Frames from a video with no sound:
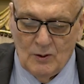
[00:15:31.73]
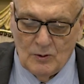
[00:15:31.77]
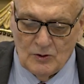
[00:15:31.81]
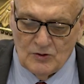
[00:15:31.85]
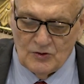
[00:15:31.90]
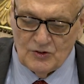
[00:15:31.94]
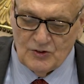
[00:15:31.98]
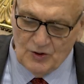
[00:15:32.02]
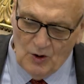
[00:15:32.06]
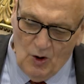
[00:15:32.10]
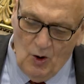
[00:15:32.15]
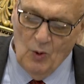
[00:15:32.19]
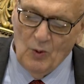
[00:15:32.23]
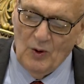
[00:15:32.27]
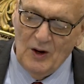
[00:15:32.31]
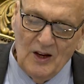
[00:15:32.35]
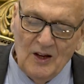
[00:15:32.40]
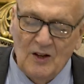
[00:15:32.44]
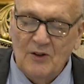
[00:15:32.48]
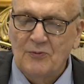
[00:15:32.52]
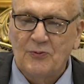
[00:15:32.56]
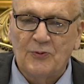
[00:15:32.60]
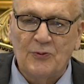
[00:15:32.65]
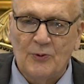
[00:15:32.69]
so
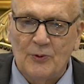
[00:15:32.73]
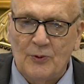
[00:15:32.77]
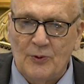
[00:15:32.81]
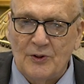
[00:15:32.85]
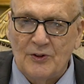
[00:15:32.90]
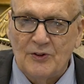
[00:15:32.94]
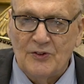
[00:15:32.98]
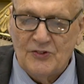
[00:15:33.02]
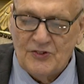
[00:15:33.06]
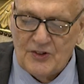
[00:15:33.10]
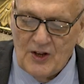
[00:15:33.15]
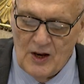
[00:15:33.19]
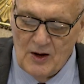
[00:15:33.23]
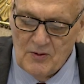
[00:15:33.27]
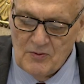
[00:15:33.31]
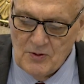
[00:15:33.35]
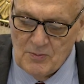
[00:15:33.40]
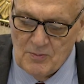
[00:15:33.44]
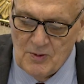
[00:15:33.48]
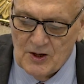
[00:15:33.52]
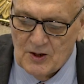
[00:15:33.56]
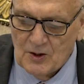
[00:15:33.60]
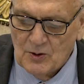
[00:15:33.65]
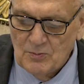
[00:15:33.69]
influenced heavy
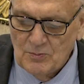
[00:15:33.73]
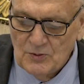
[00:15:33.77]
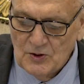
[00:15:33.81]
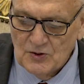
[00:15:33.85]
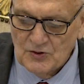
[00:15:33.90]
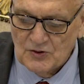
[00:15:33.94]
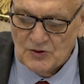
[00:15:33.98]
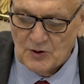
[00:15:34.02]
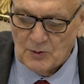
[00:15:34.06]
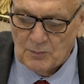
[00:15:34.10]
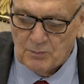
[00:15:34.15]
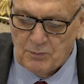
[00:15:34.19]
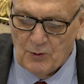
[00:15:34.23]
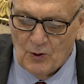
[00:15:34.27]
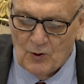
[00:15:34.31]
metal music,